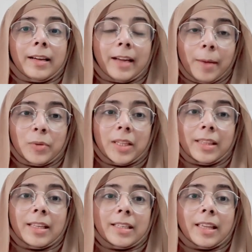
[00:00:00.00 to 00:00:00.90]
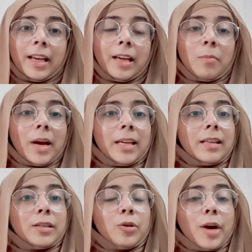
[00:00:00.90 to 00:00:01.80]
kept in this thing in mind
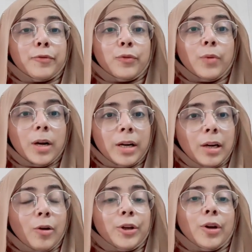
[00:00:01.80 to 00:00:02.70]
that you have to work a lot,